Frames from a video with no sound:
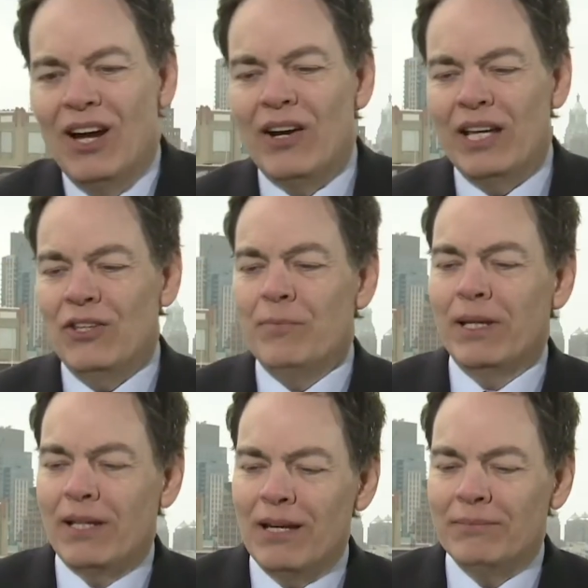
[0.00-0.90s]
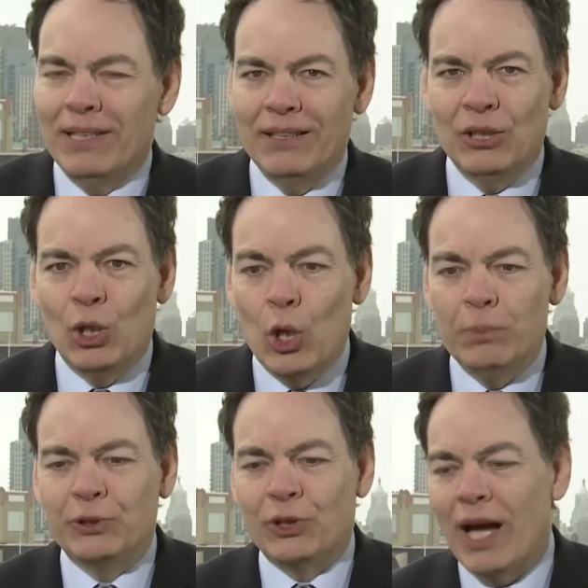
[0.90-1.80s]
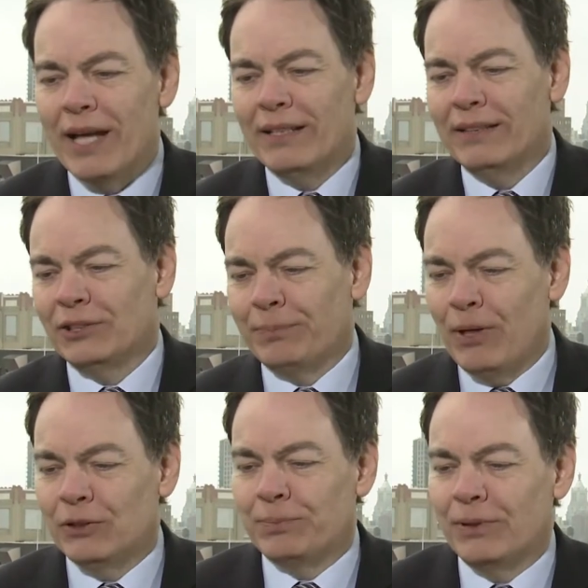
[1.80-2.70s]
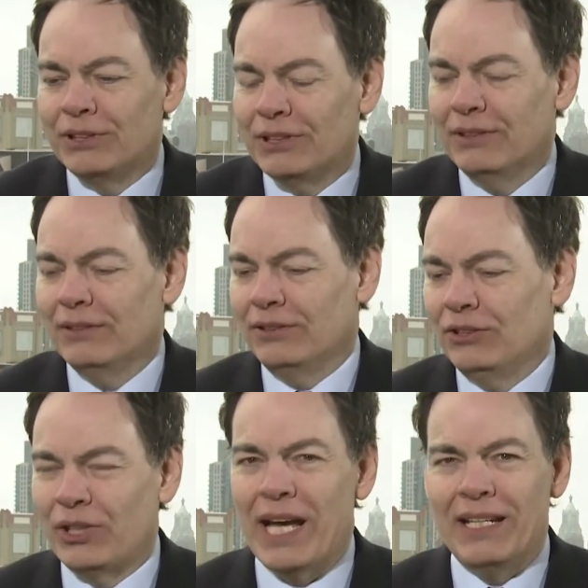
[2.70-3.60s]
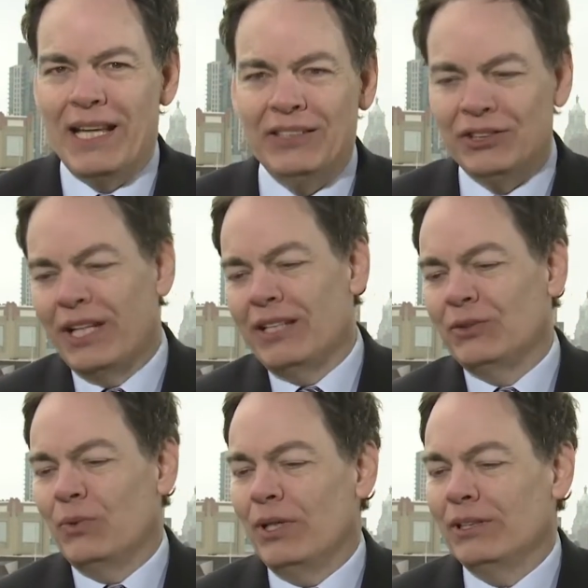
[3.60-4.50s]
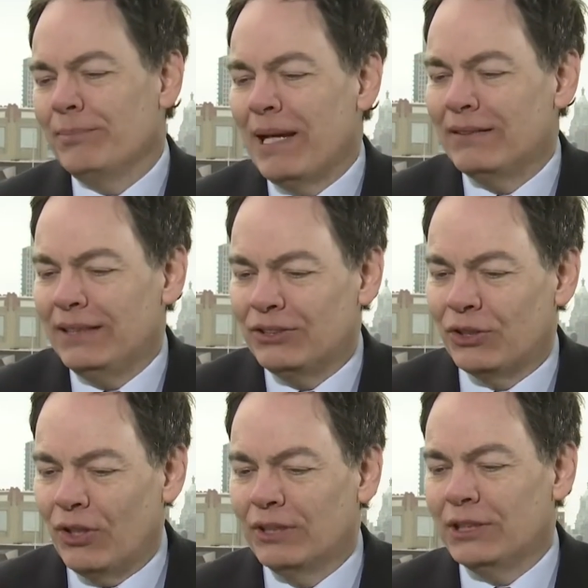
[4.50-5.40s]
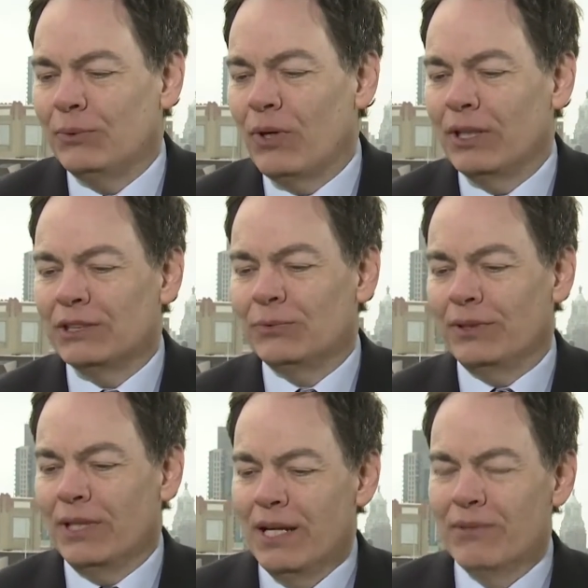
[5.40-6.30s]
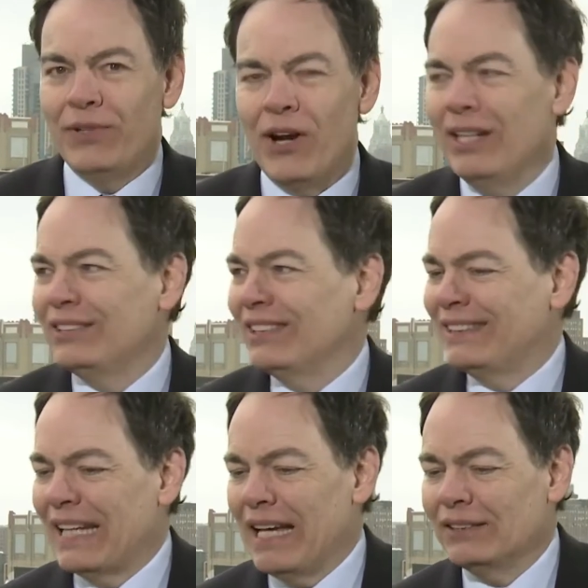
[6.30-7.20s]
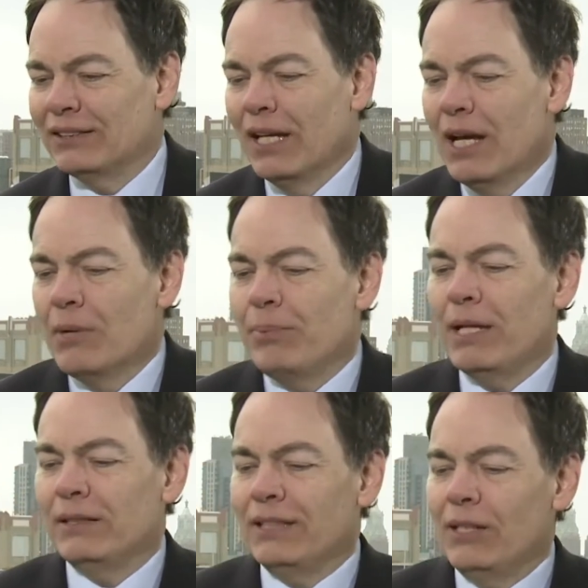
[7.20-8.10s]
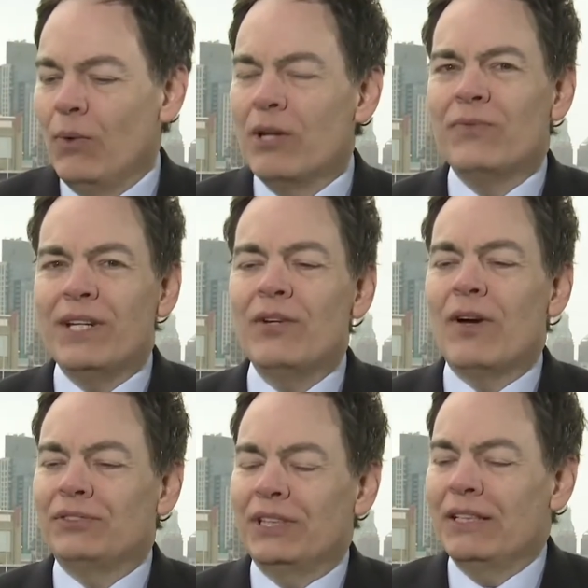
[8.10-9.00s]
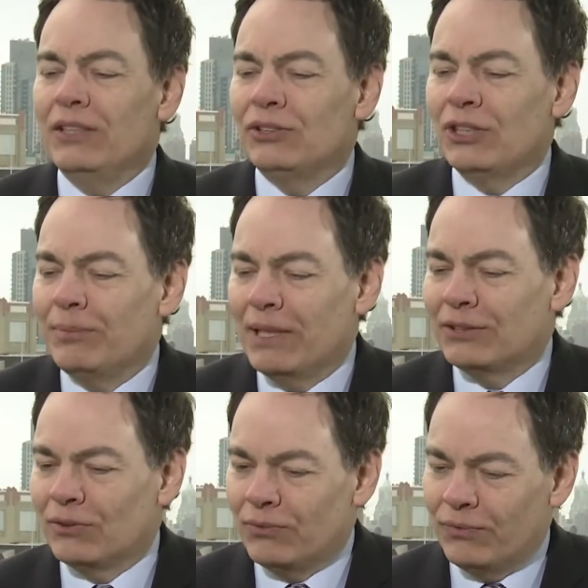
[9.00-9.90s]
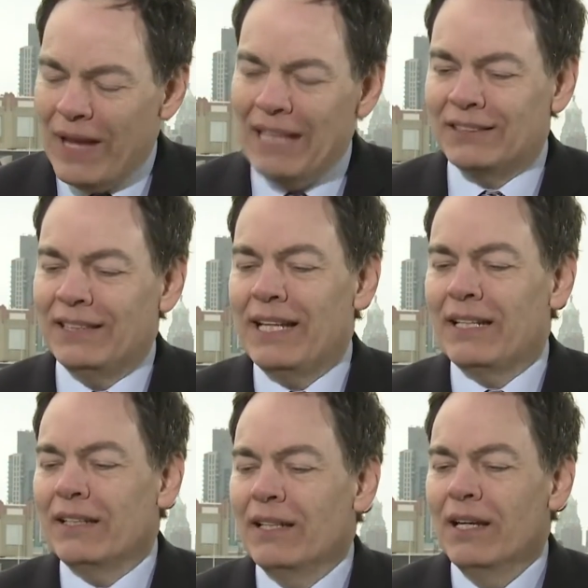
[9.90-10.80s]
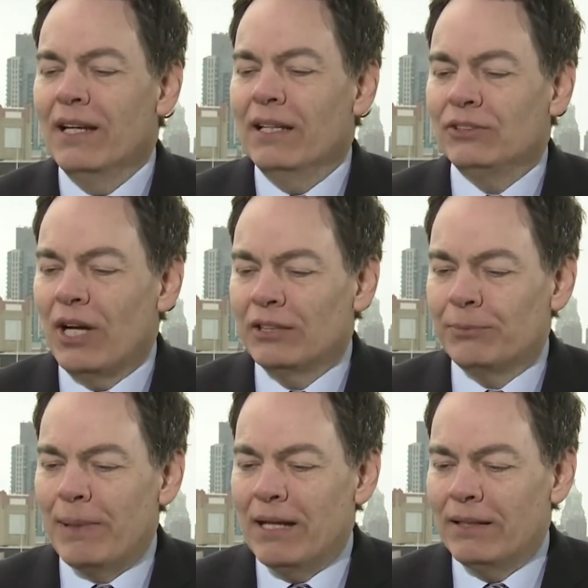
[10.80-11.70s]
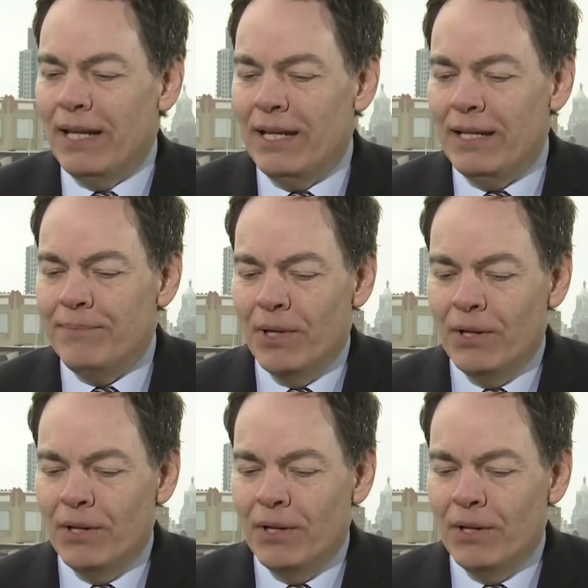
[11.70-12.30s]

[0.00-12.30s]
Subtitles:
All right, you've become a globe-trotting spokesperson to try to educate the world about these currency wars with varied success. But one video I've seen on YouTube that's fascinating talks about a